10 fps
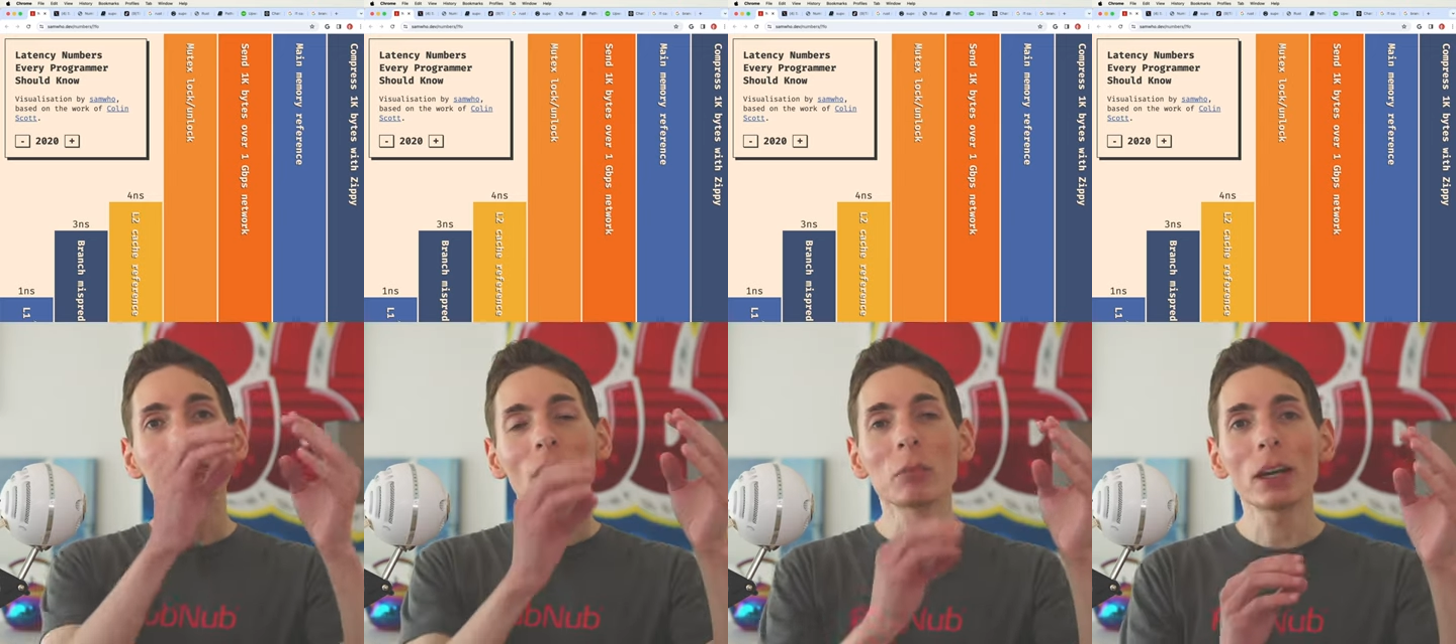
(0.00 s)

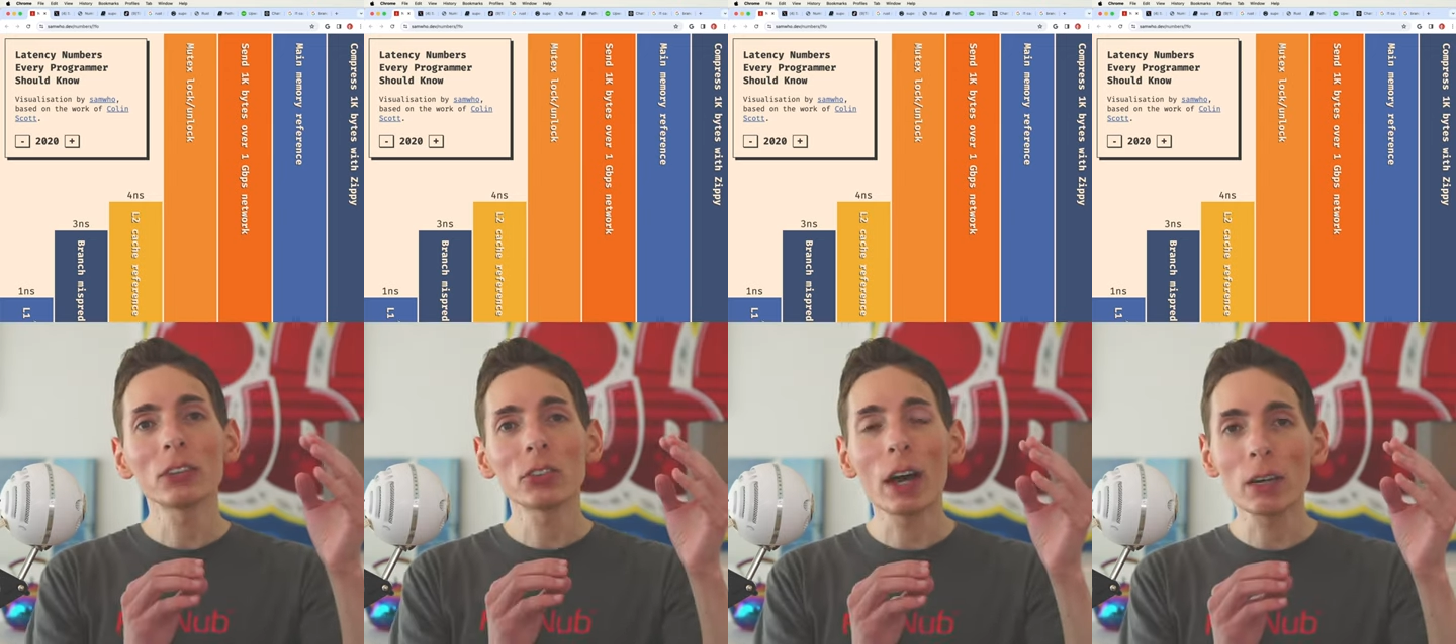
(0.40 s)
side by
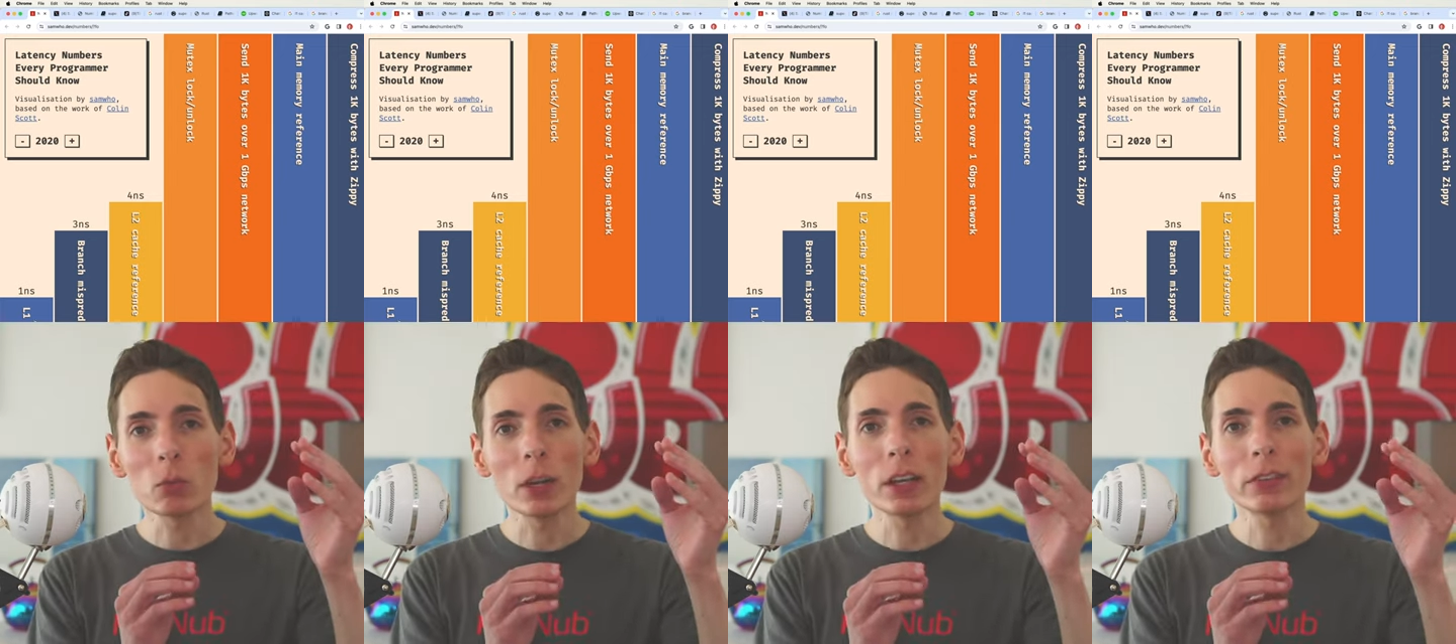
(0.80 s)

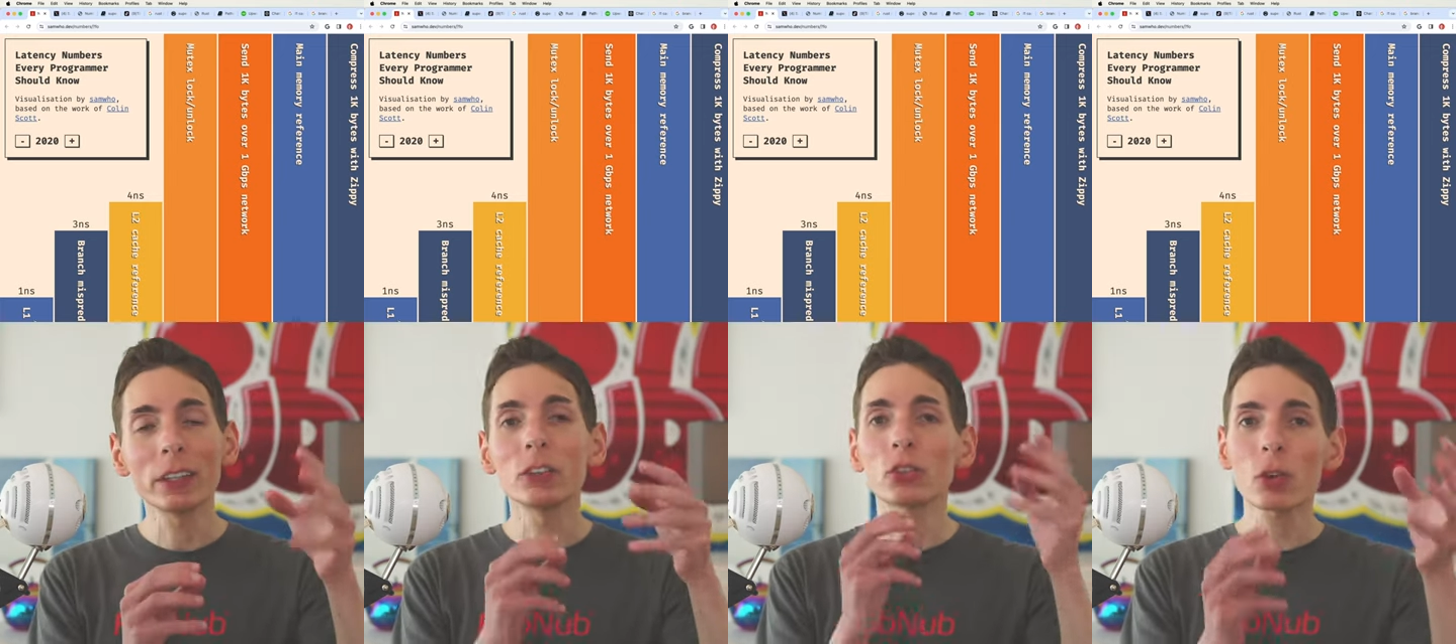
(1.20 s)
side with
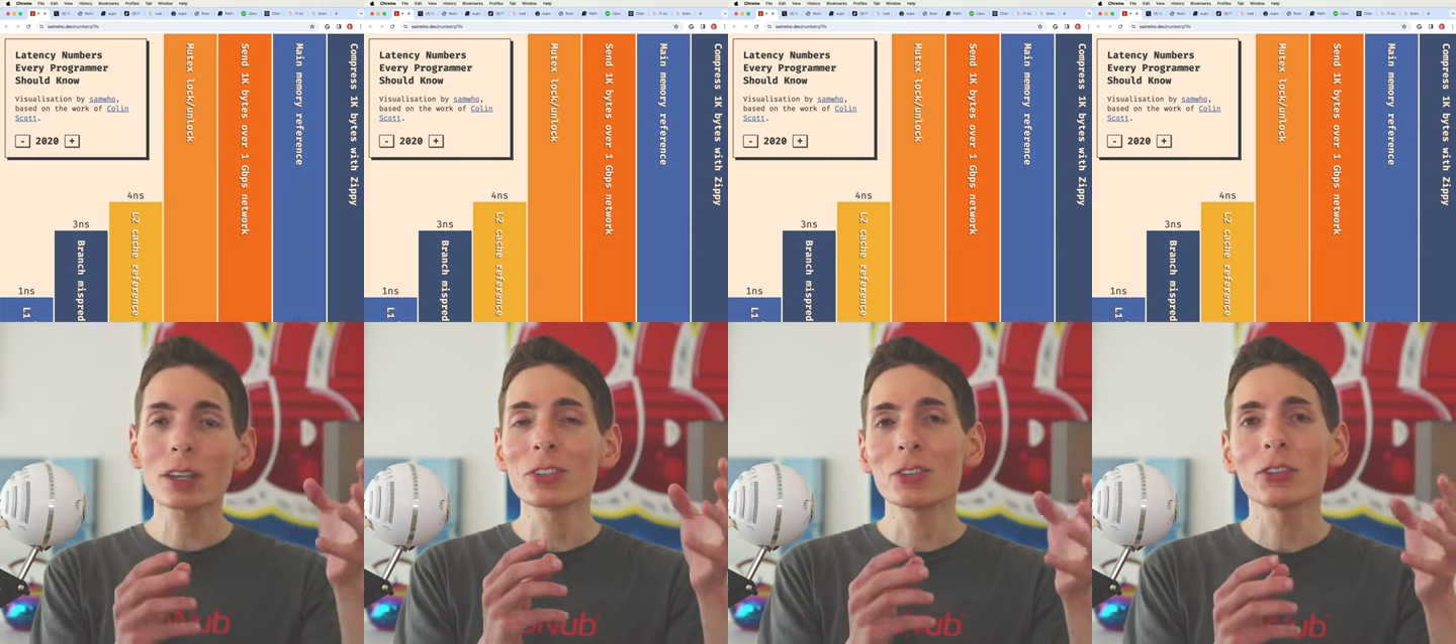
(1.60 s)
the
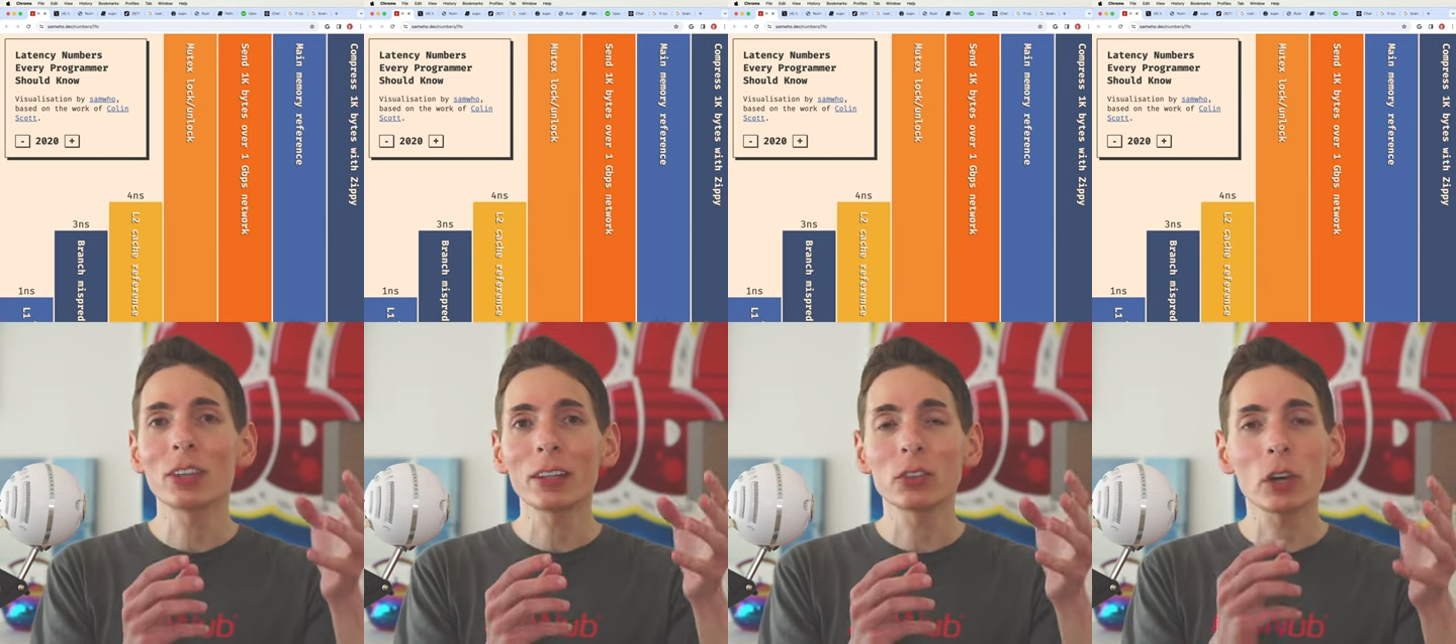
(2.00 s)
instruction
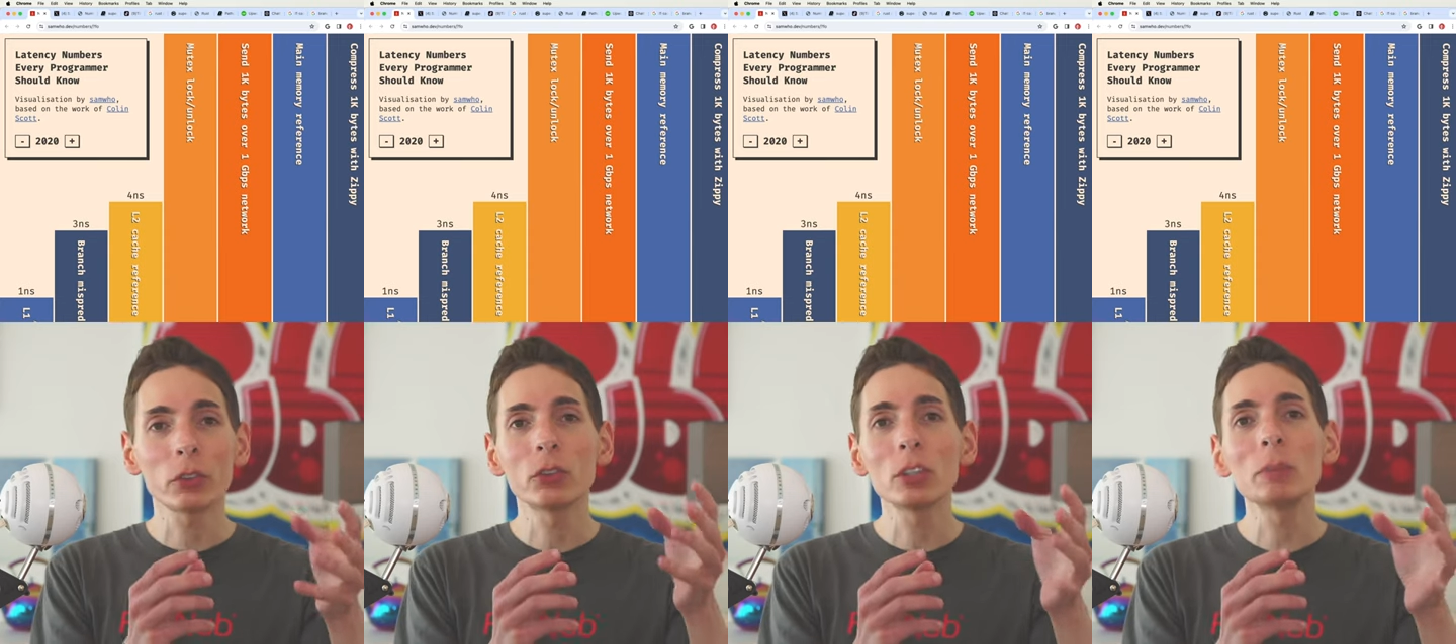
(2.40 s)
sets of
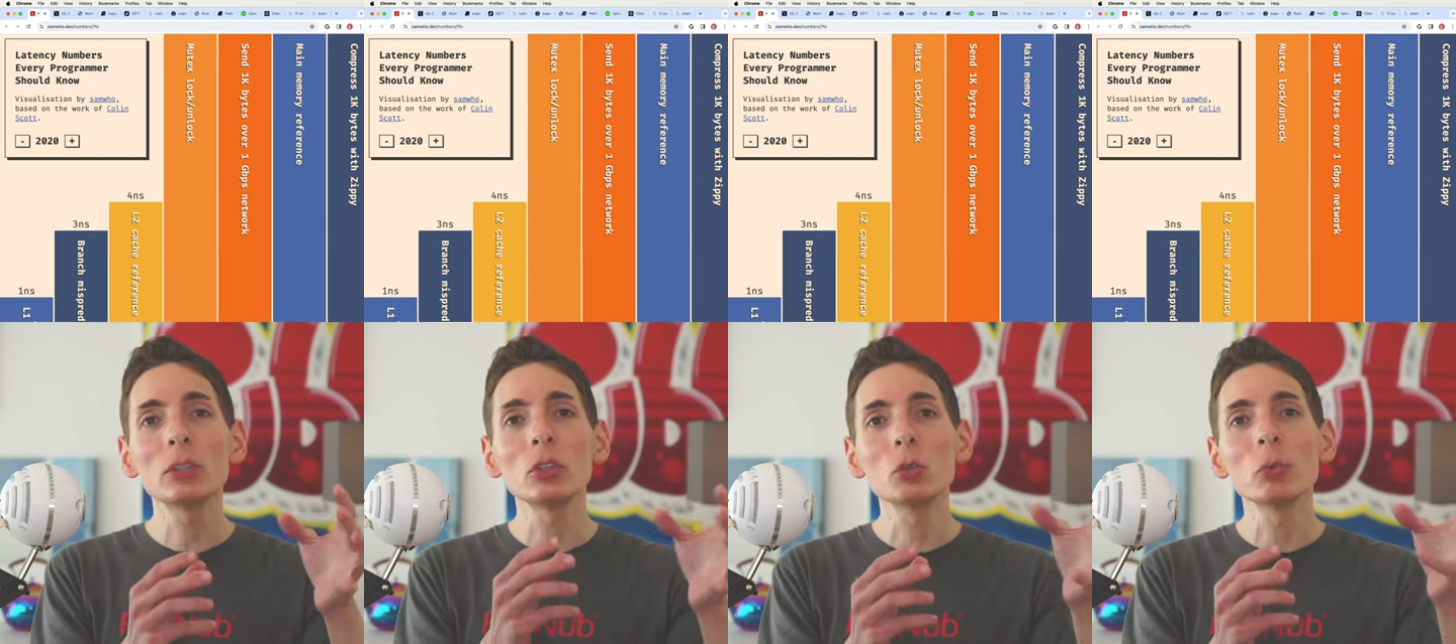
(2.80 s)
of the CPU,